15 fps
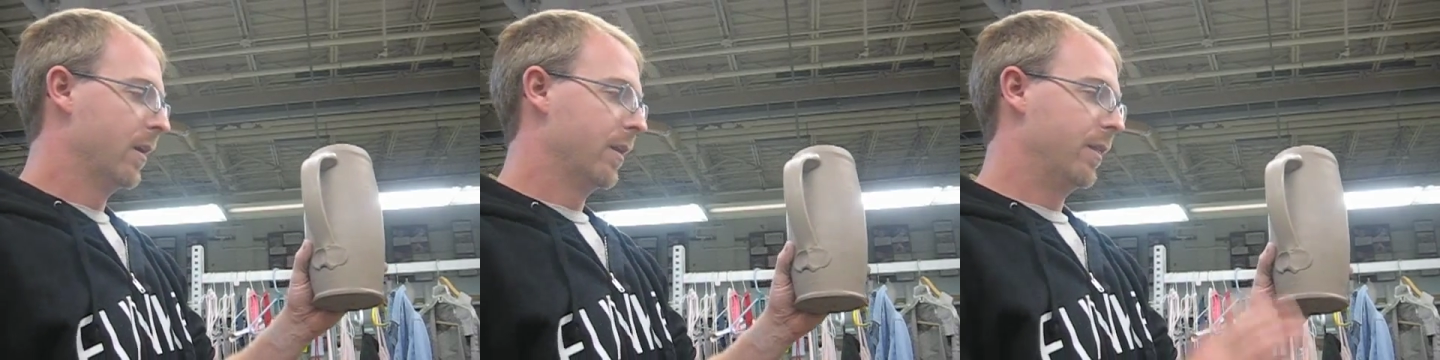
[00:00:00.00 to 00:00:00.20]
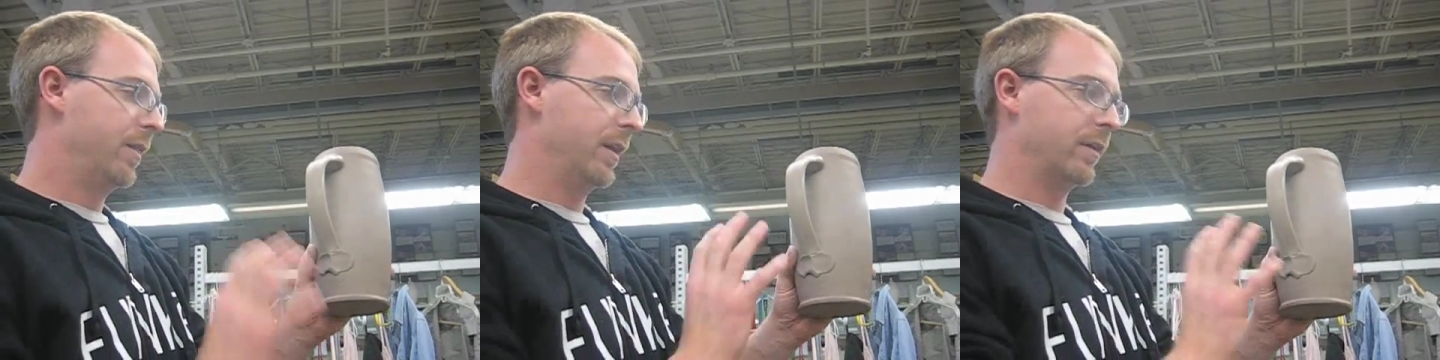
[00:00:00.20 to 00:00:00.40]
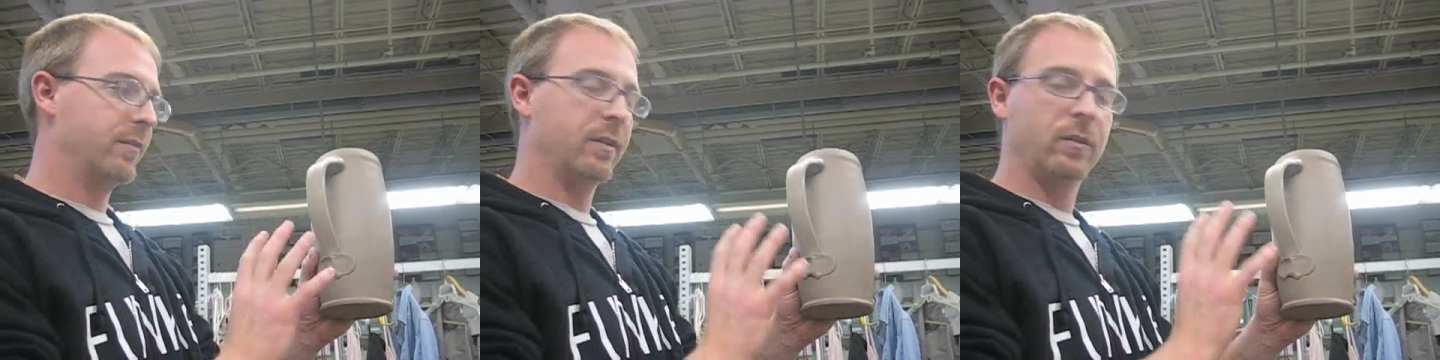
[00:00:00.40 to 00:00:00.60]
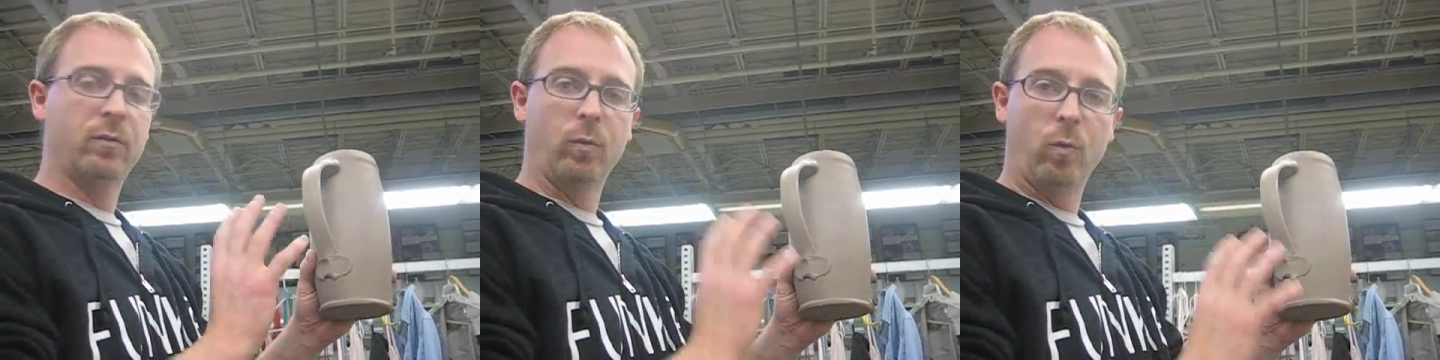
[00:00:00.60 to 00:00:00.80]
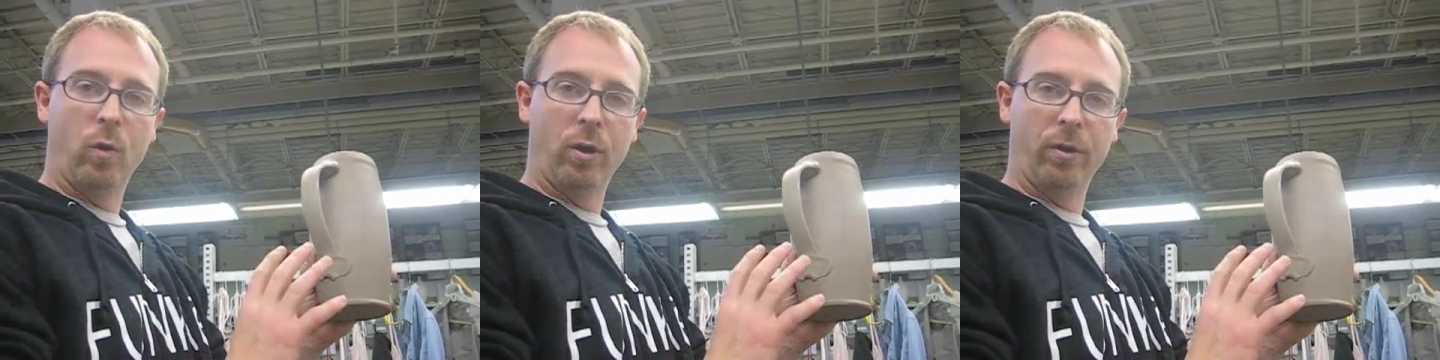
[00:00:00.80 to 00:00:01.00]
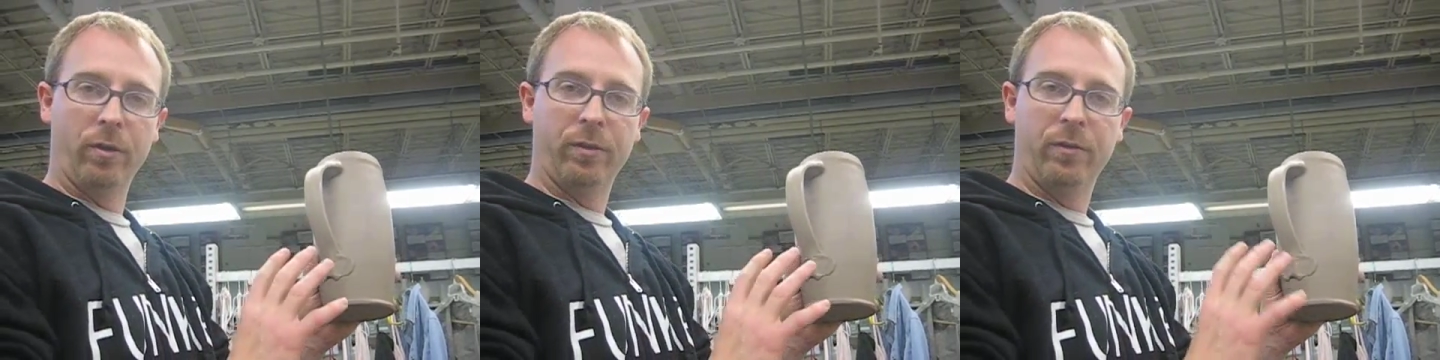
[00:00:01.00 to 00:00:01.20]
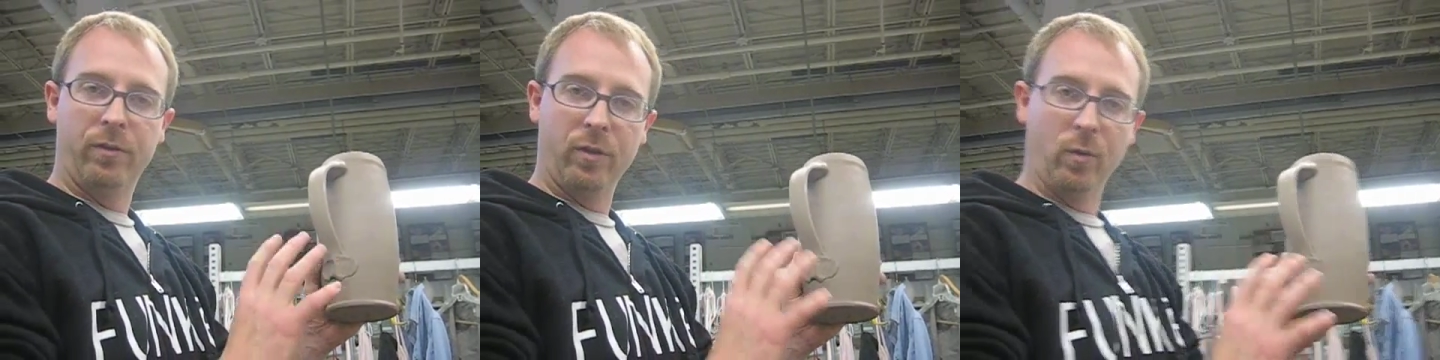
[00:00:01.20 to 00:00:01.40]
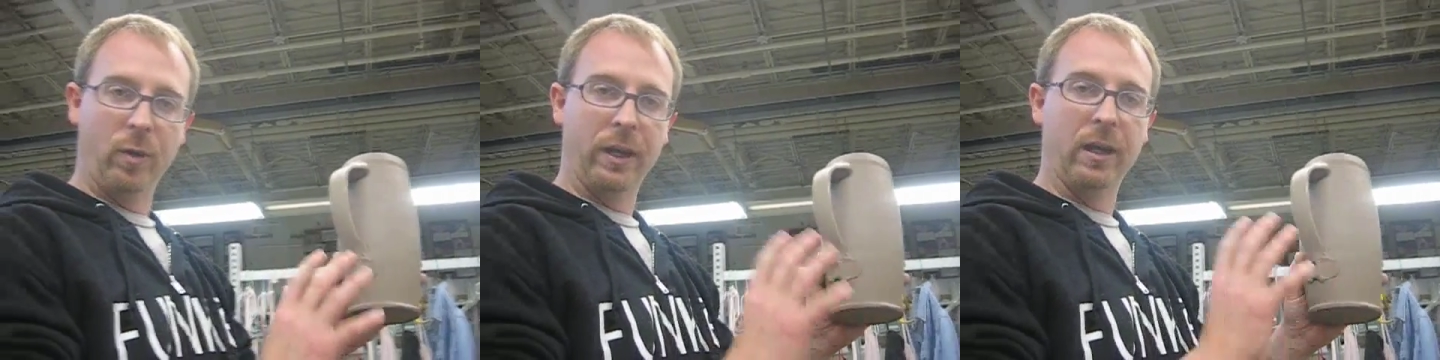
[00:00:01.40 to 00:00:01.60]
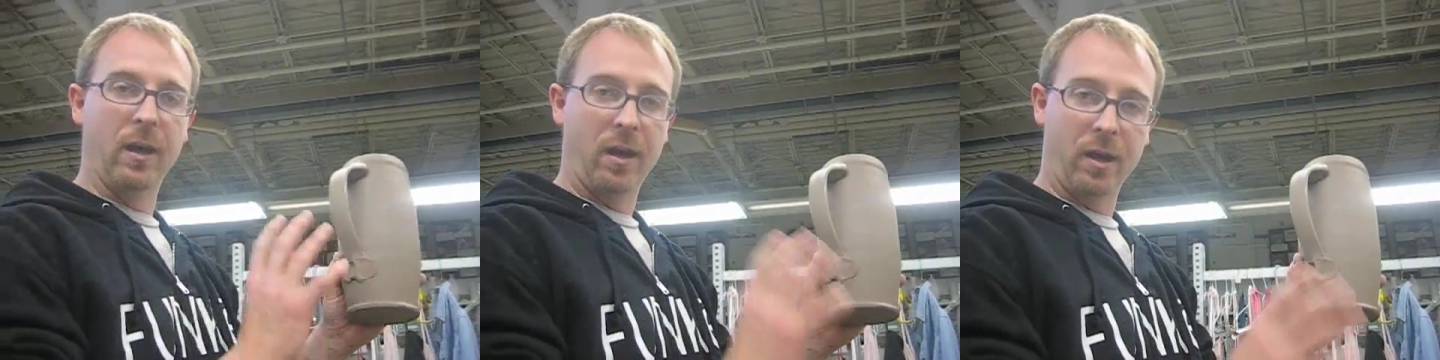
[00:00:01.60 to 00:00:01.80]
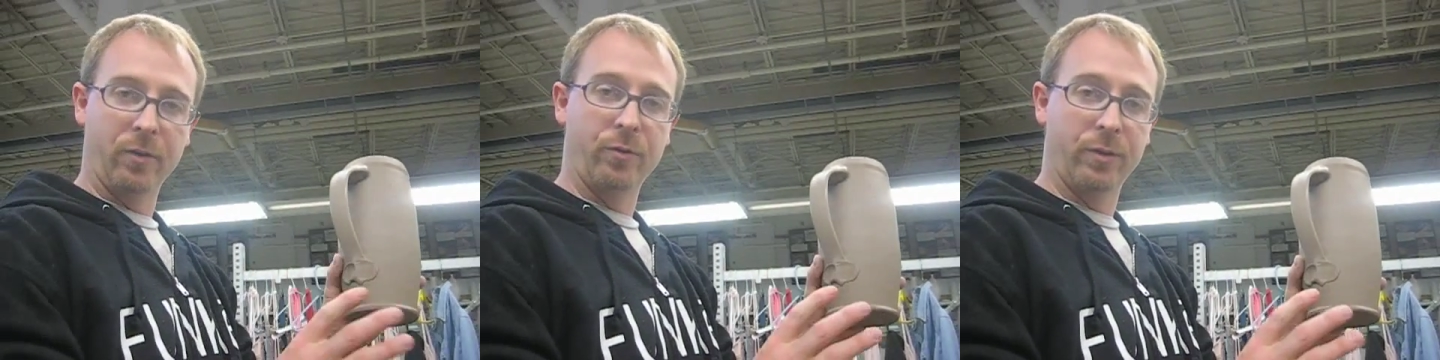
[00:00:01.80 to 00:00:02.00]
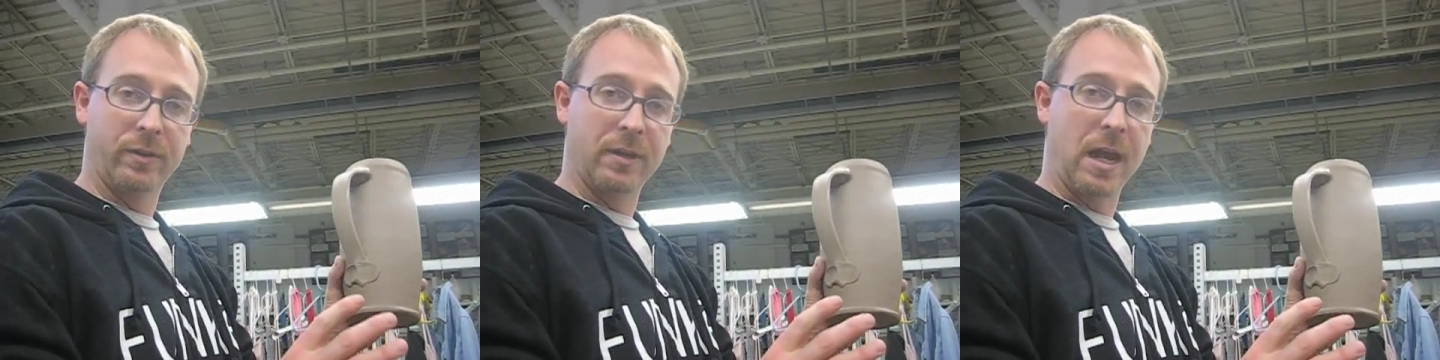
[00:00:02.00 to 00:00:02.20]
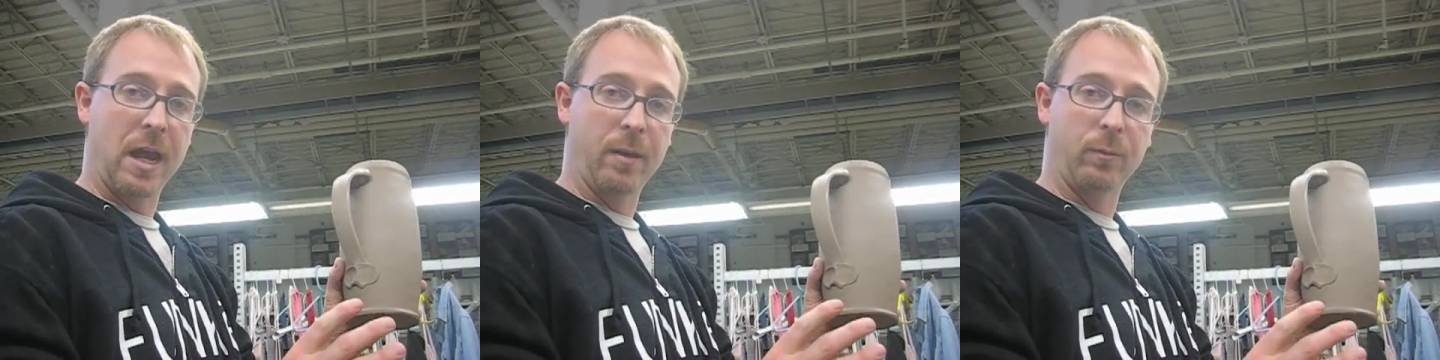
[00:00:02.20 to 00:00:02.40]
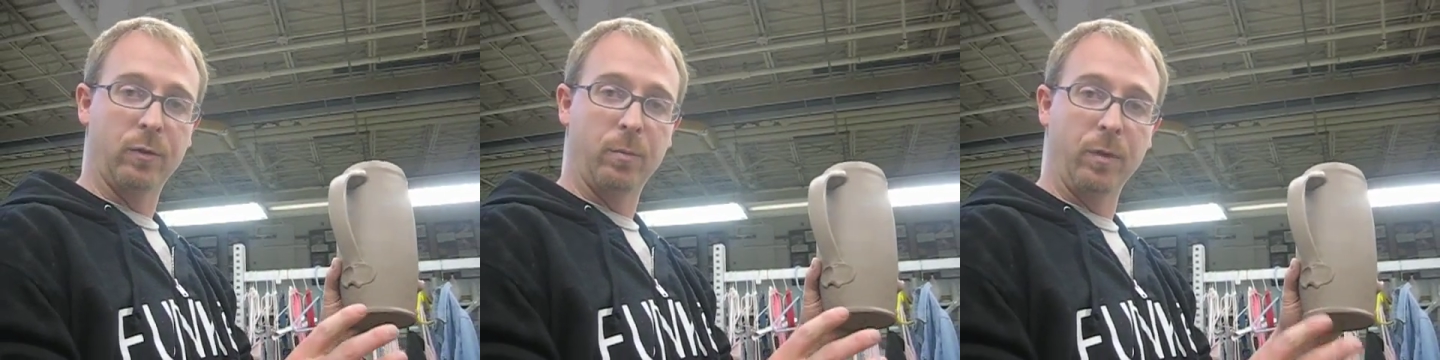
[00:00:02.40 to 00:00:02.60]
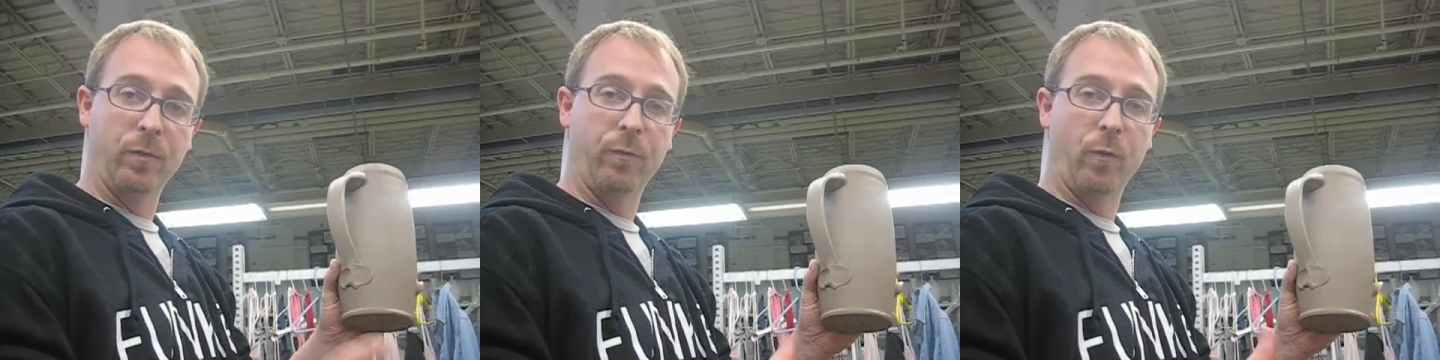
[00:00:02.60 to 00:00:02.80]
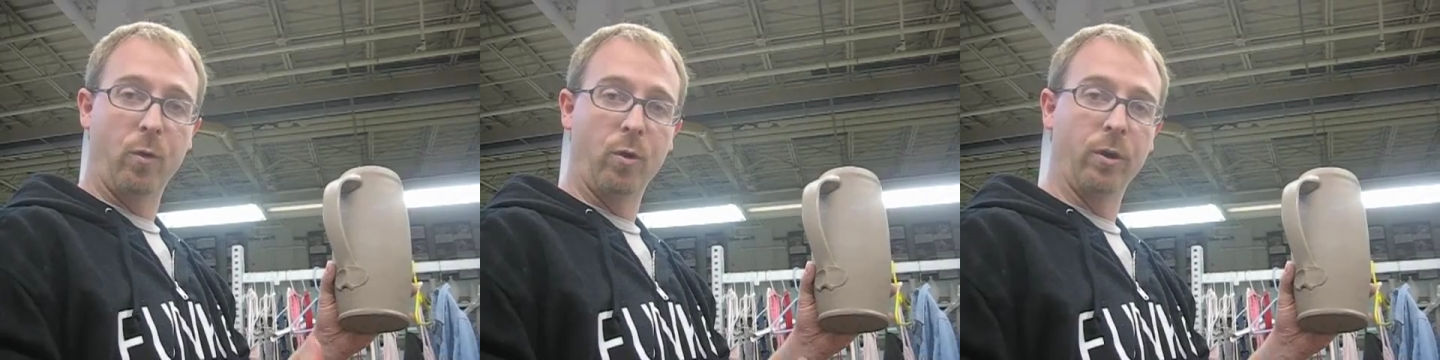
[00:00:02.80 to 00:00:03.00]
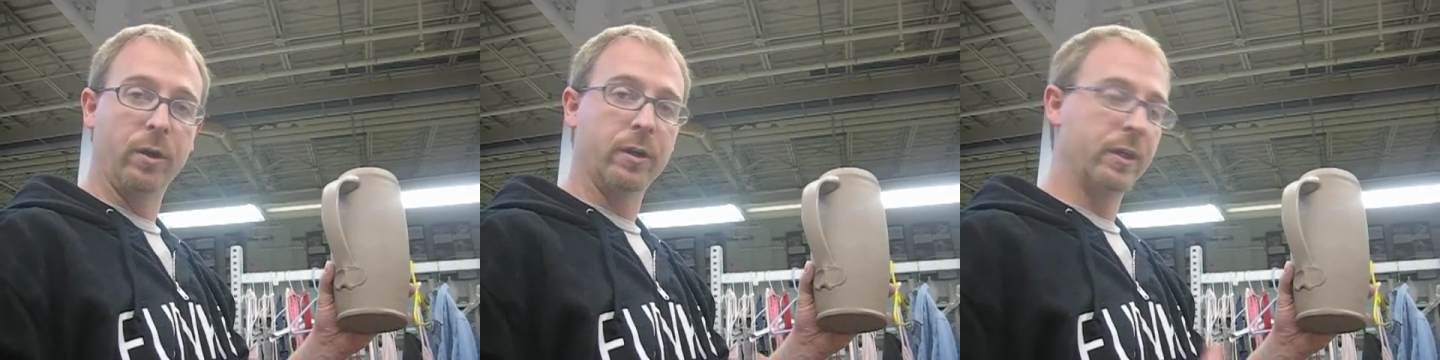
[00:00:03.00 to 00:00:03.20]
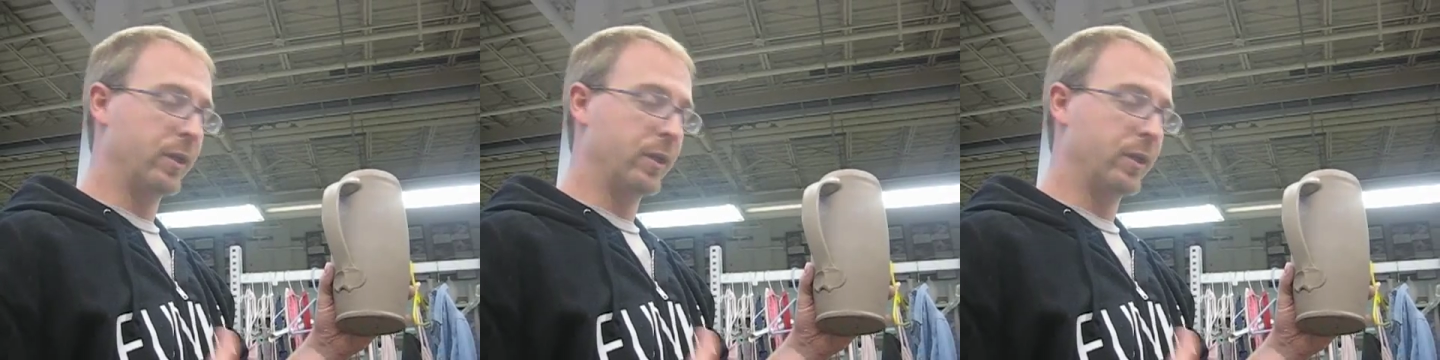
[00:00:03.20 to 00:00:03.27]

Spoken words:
This is worth doing 100 times before